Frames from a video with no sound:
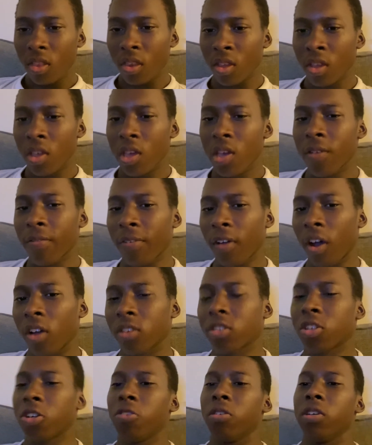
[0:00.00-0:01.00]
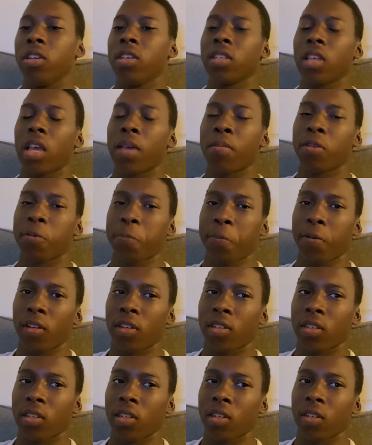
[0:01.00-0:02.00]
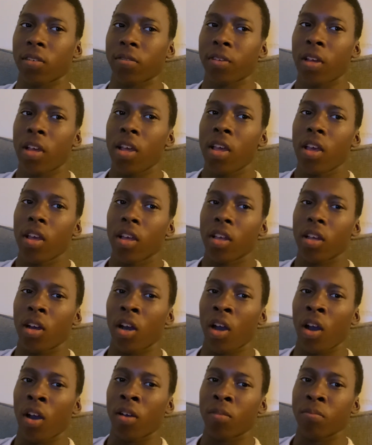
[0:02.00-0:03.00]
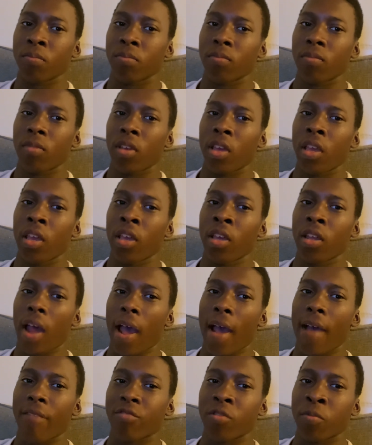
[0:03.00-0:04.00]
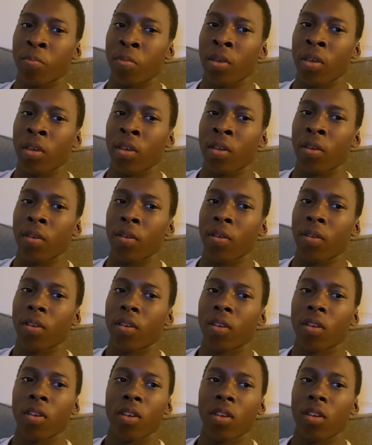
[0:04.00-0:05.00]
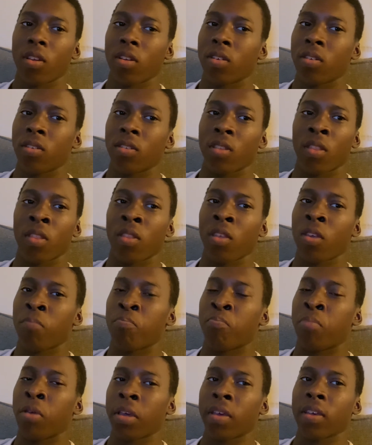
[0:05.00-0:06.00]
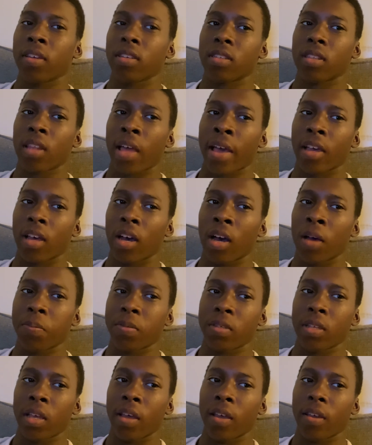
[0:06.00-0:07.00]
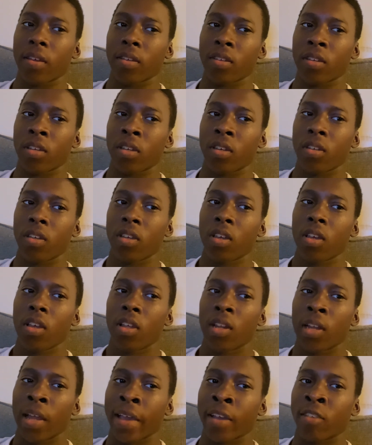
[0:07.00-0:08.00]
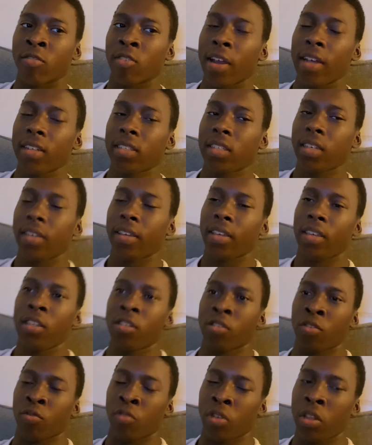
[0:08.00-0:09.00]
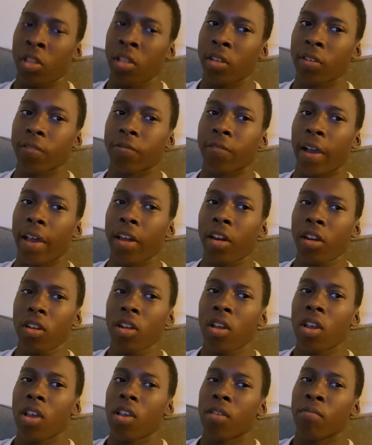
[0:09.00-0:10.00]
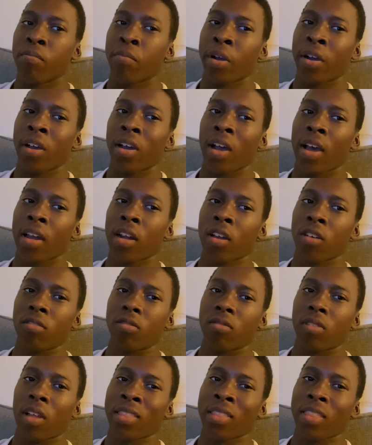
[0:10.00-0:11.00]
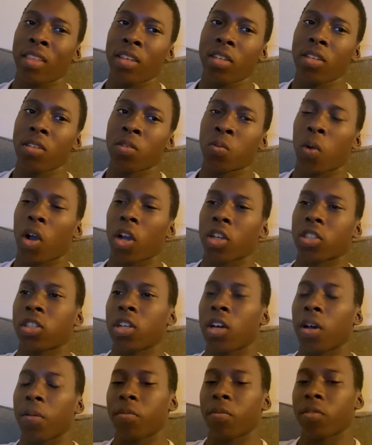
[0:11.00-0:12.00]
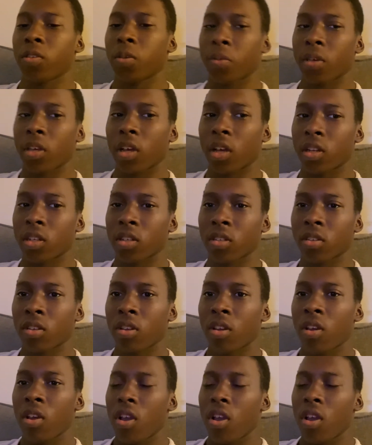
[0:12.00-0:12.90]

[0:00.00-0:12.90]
If Aldo is able to pull it off, it'd have to be the biggest upset. Granted, he's a really good fighter, but I think he's washed up, to be honest.